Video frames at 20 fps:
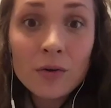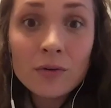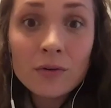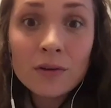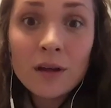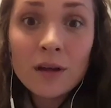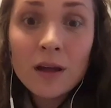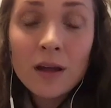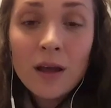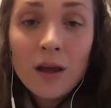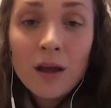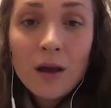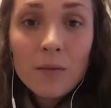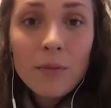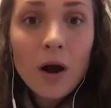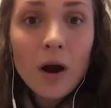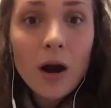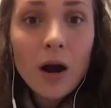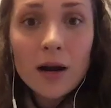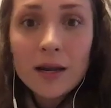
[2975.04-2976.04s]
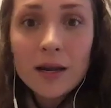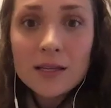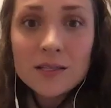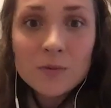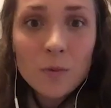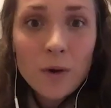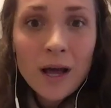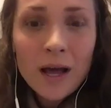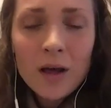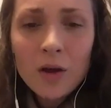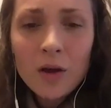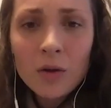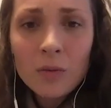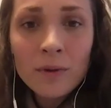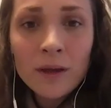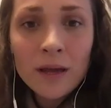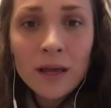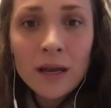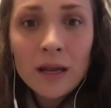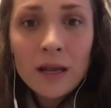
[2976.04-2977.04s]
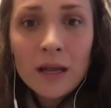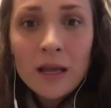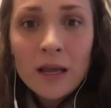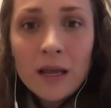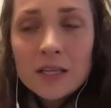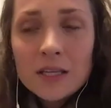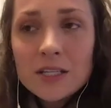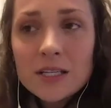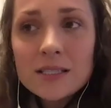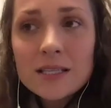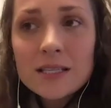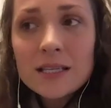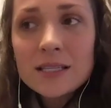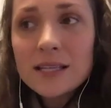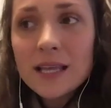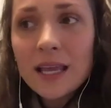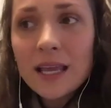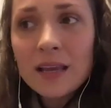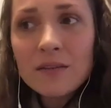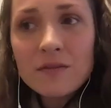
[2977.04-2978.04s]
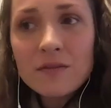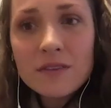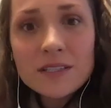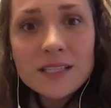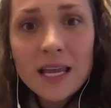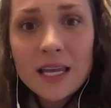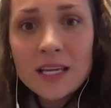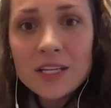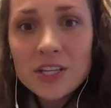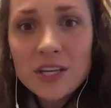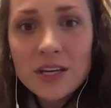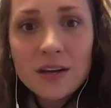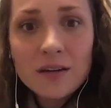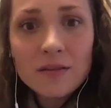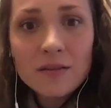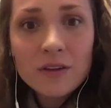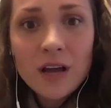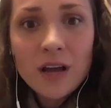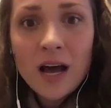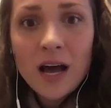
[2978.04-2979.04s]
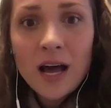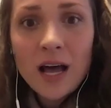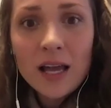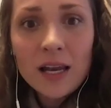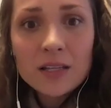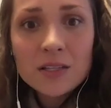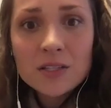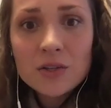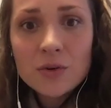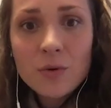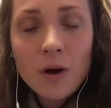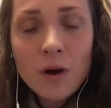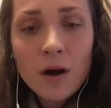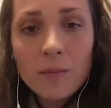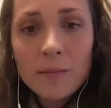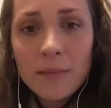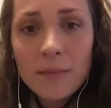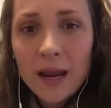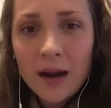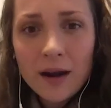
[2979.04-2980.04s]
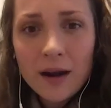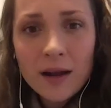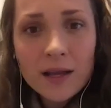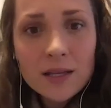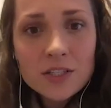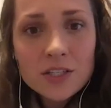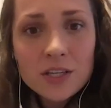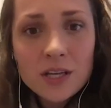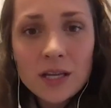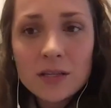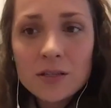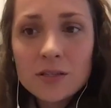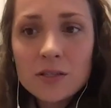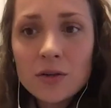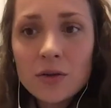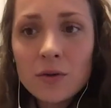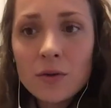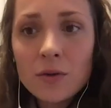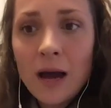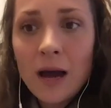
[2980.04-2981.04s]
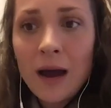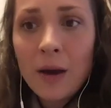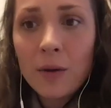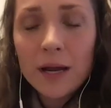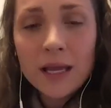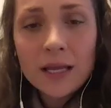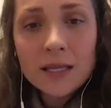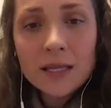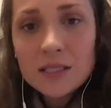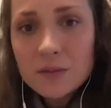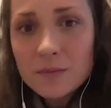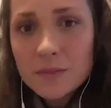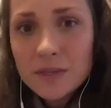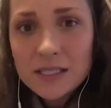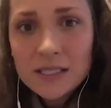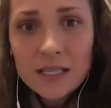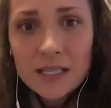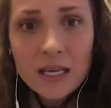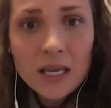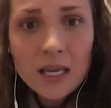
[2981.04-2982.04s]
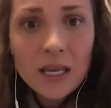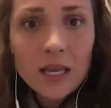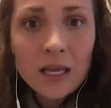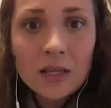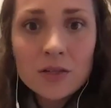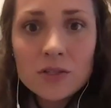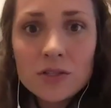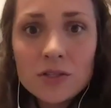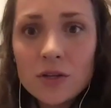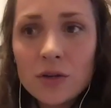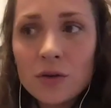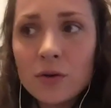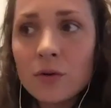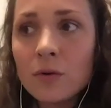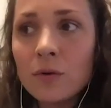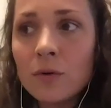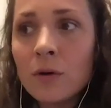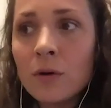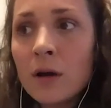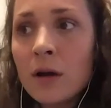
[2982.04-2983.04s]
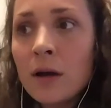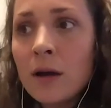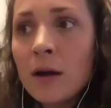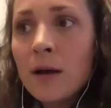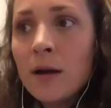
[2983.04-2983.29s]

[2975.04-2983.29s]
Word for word: own part as yeah, well. But totally just this invitation of God into our marriage, into our intimacy, into